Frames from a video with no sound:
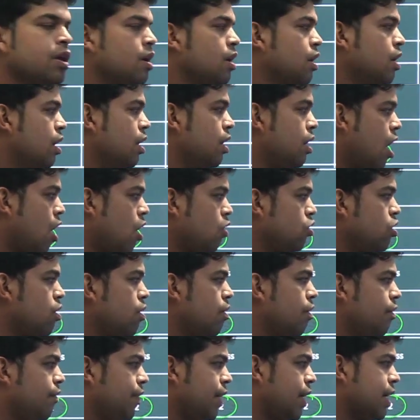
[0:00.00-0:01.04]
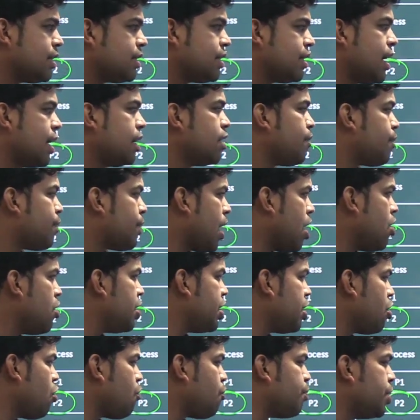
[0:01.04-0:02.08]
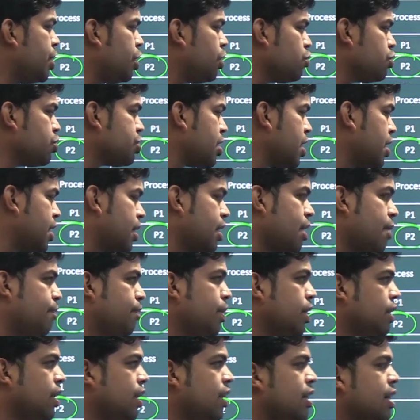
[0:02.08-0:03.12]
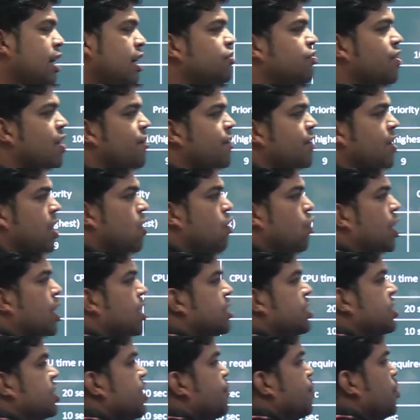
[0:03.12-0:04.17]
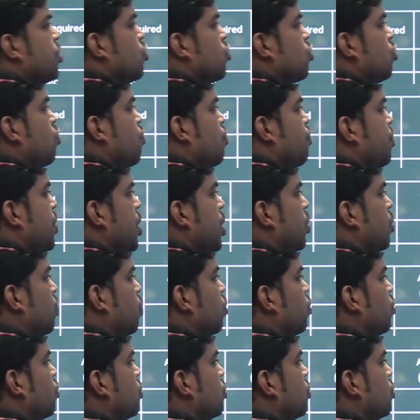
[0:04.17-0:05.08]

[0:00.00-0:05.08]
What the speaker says: Now we can say that the priority of P2 is greater than P3, that's why we allocate CPU to P2,